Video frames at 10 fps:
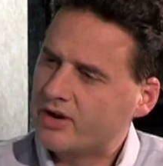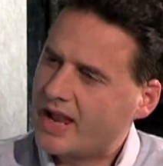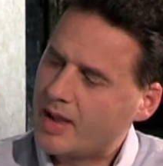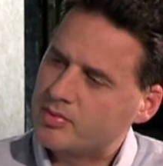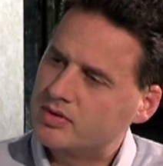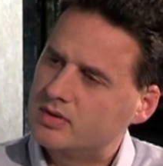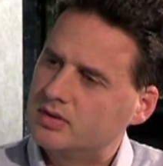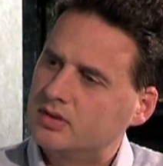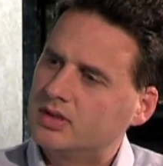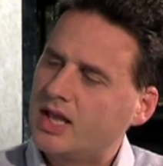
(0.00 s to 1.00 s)
happen?
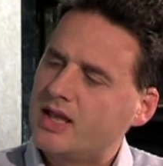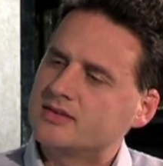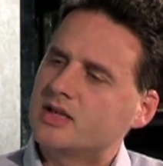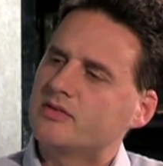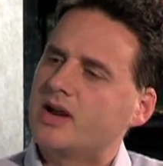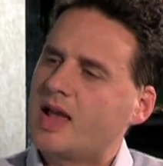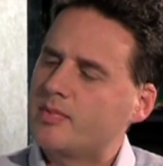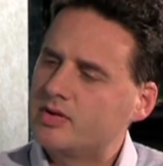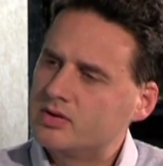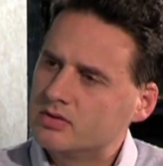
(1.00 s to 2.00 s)
Has that ever
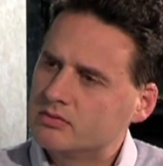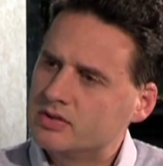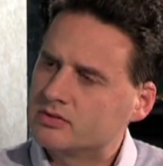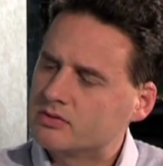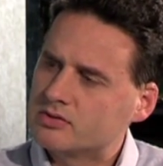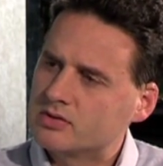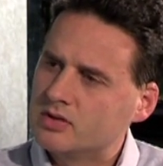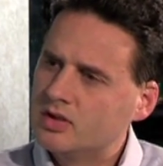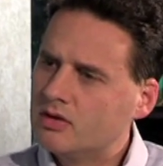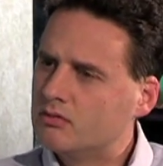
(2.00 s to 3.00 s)
happened in your research,
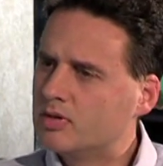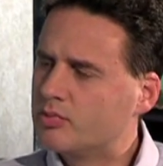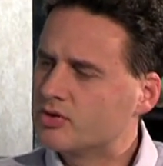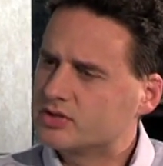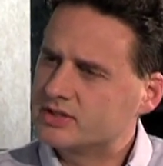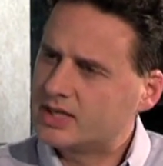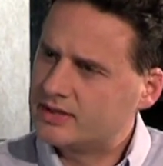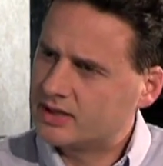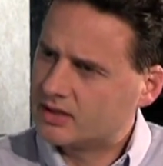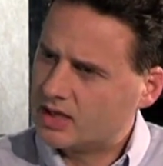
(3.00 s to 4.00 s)
where a person has had
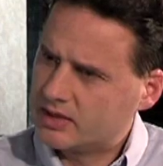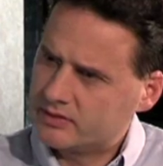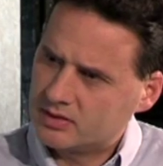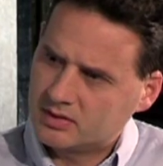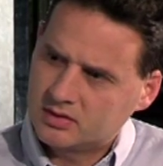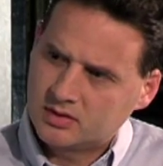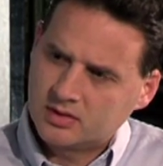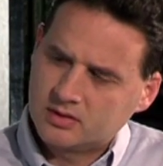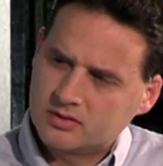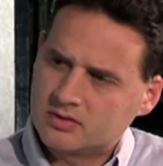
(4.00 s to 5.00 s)
that kind of a
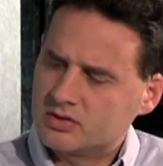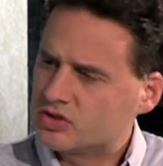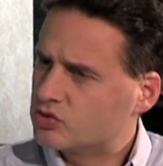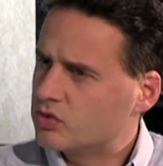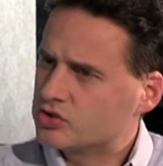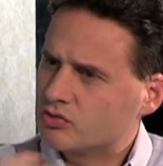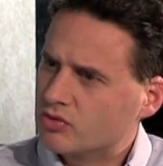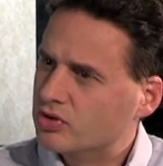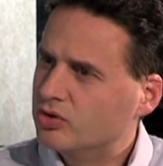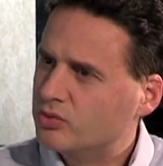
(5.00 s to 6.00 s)

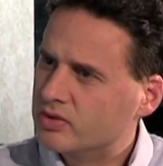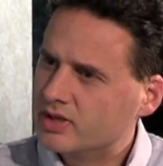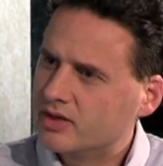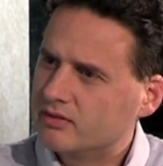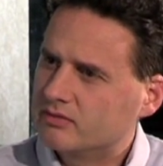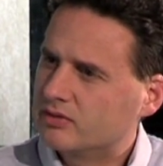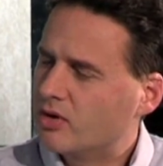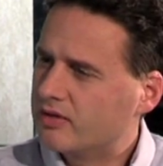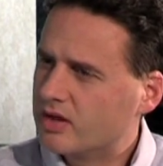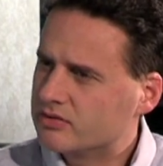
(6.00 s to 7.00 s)
switcheroo where they
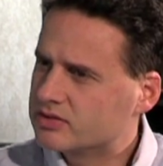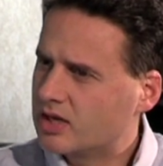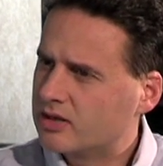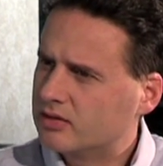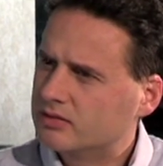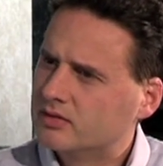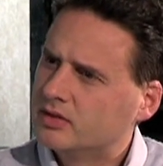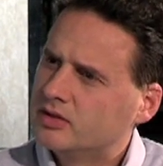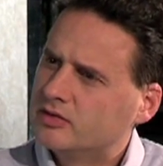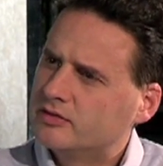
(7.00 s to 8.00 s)
go to the other side of their
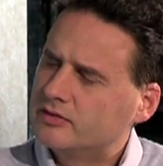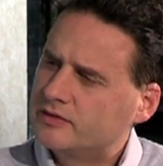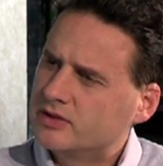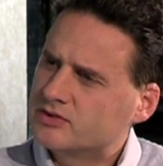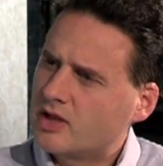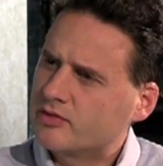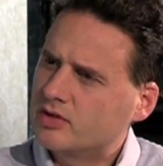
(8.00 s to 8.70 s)
philosophical